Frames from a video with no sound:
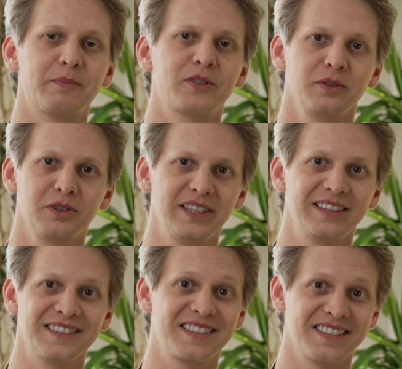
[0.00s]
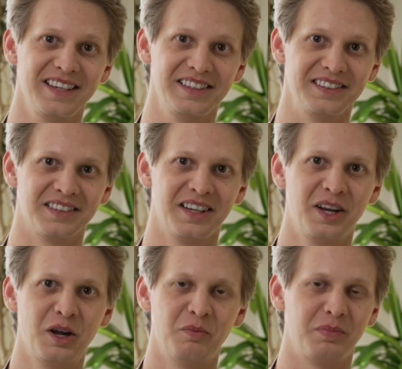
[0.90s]
absolutely insane,
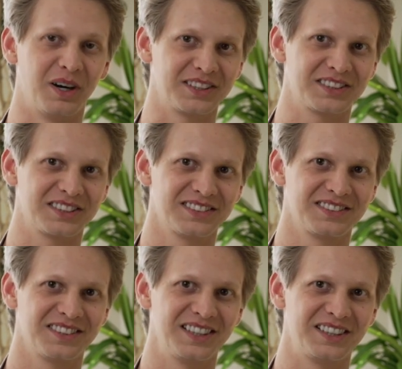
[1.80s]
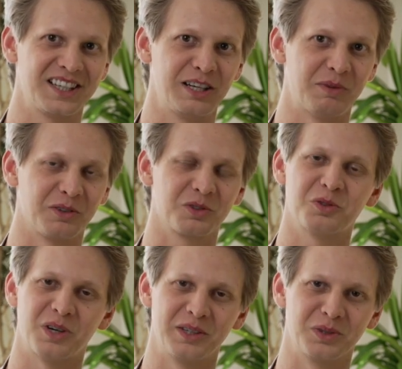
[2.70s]
but it came out
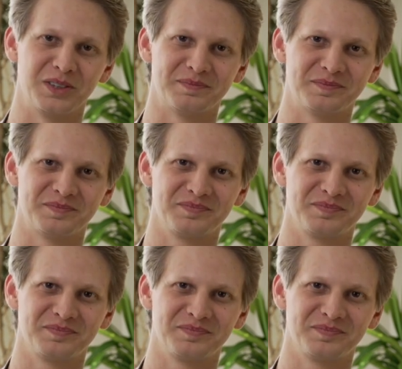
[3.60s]
quite well.